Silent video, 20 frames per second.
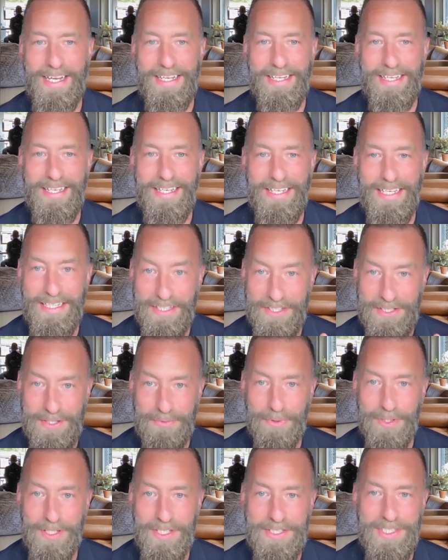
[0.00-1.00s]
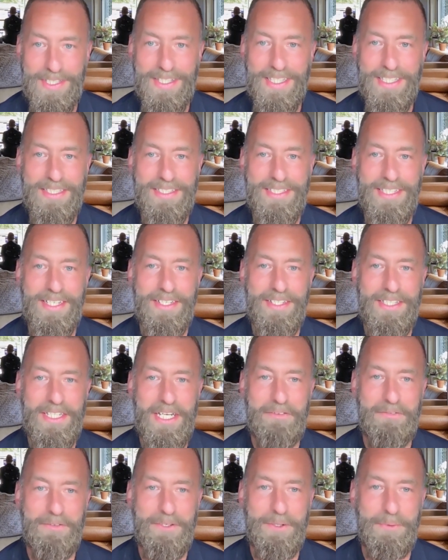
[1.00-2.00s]
and there's some really interesting things there to
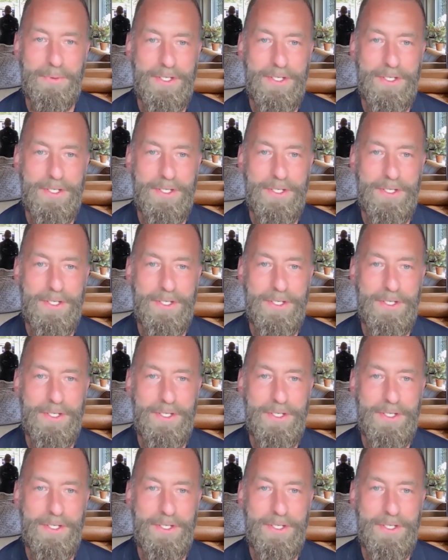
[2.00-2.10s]
cover,